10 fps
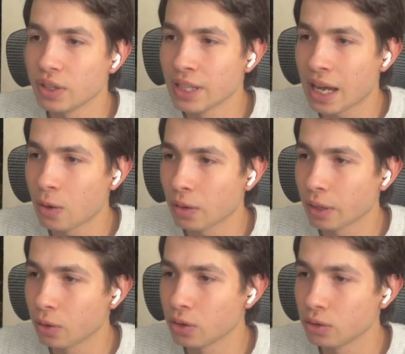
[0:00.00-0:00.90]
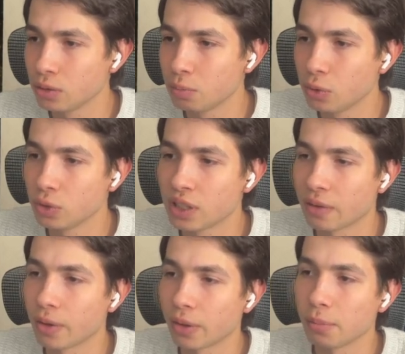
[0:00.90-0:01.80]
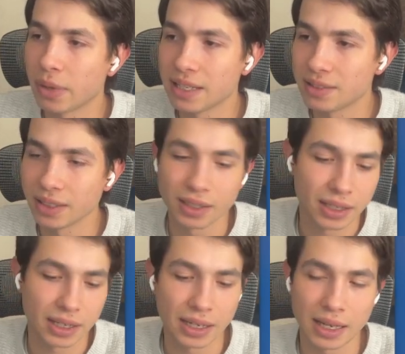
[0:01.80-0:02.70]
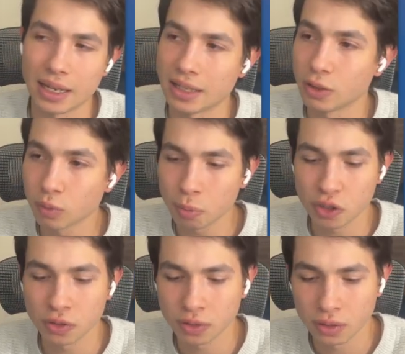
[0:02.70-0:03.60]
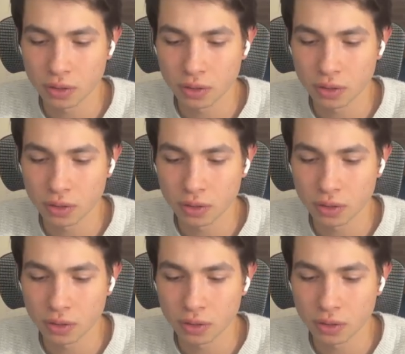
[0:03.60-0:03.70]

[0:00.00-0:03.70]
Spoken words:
now I'm going to put a very basic description.